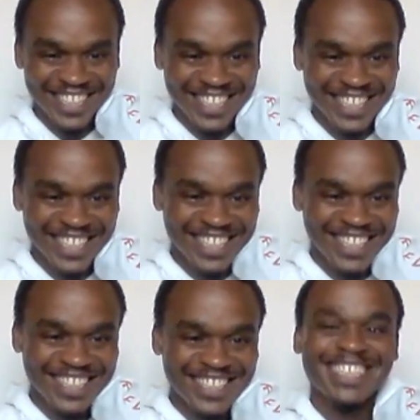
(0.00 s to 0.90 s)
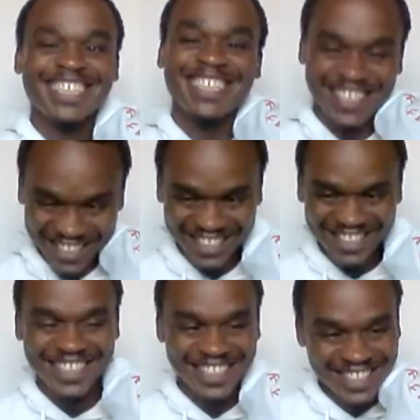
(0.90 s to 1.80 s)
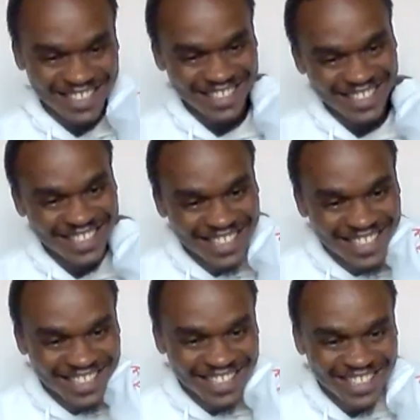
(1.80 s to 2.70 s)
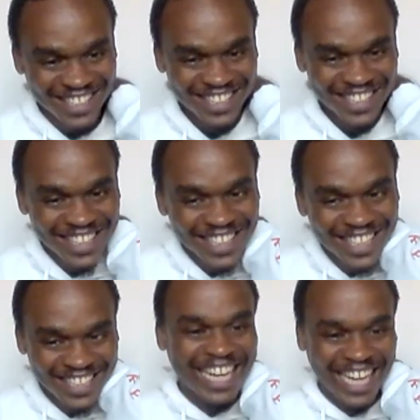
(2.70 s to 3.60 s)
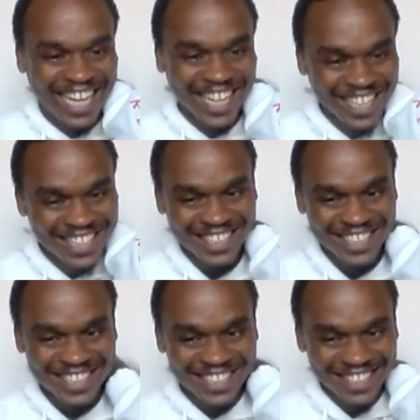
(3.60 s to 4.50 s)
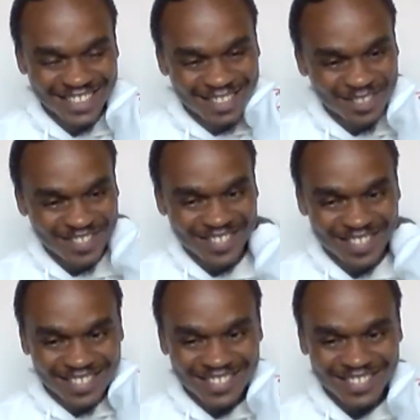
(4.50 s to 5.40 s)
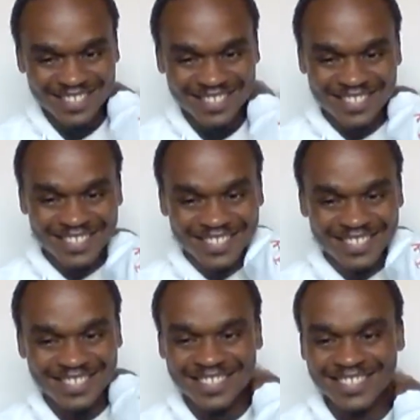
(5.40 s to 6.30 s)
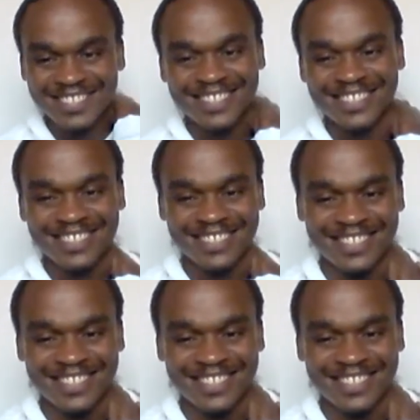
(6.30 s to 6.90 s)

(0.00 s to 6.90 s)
(silent)